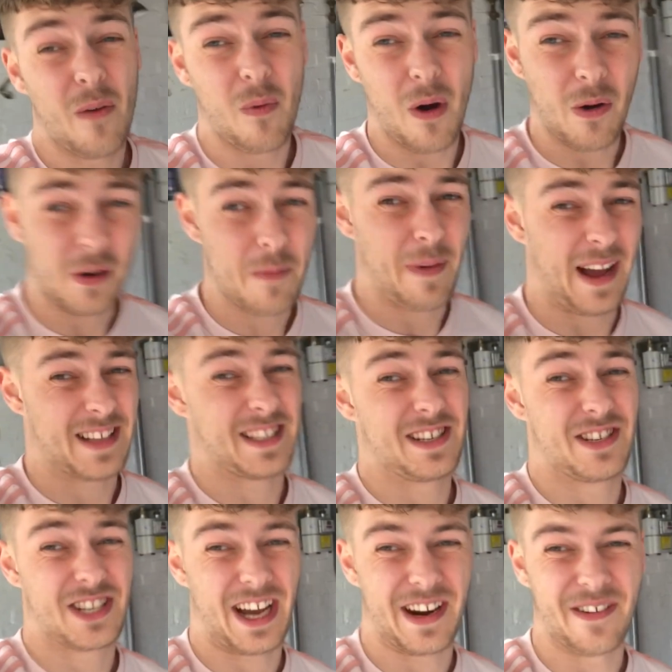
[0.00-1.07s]
welcome back to the
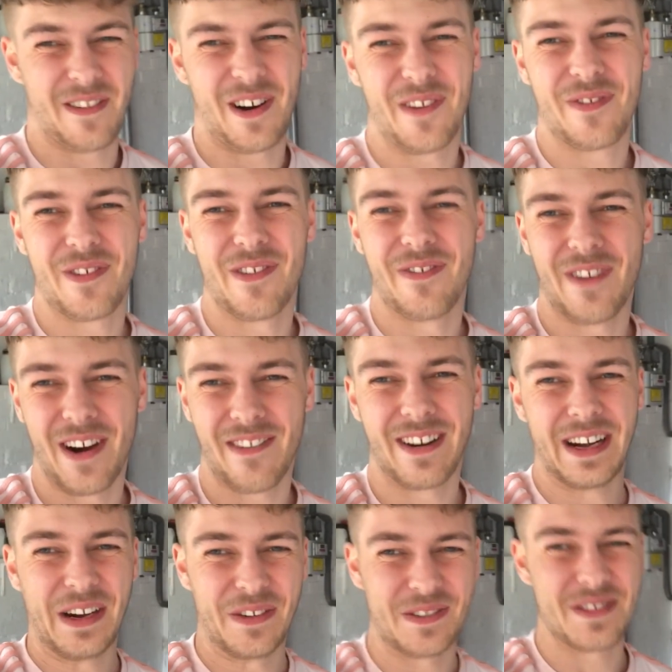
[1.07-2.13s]
channel after a very
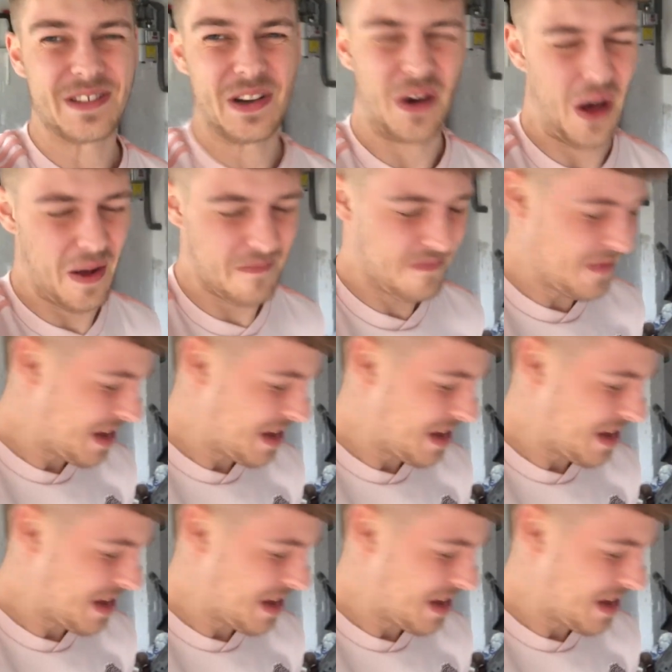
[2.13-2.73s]
long time.